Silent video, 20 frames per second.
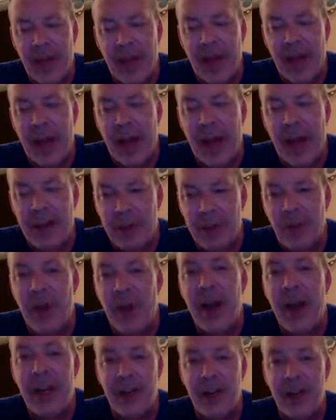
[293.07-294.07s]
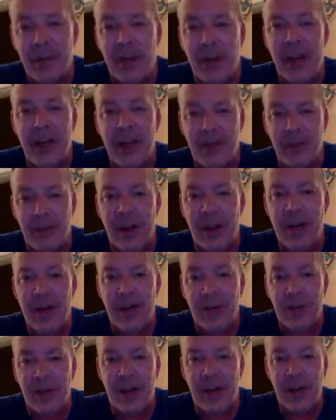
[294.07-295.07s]
I had been writing and writing and writing and
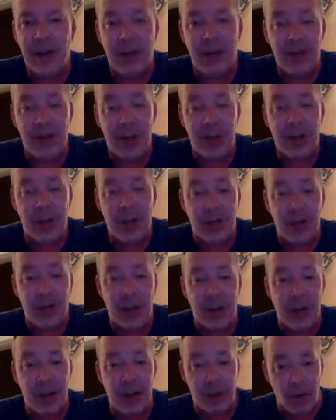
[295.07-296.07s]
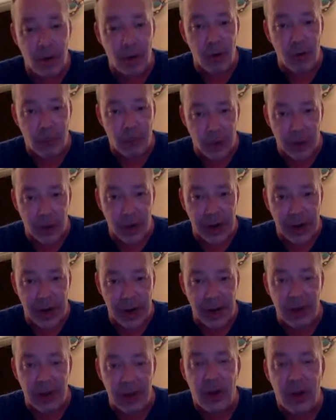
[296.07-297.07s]
writing and writing and writing over a
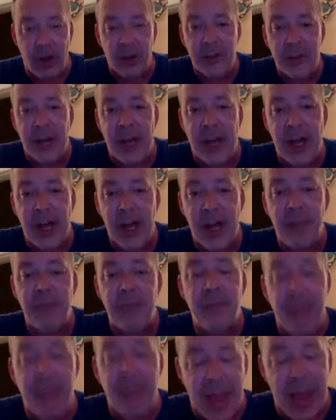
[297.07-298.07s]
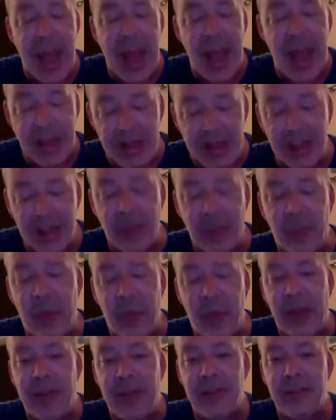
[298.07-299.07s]
long time and in the
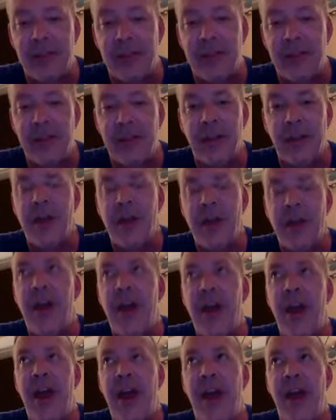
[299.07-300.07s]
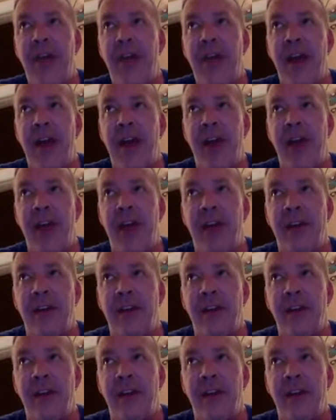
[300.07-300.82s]
present. And then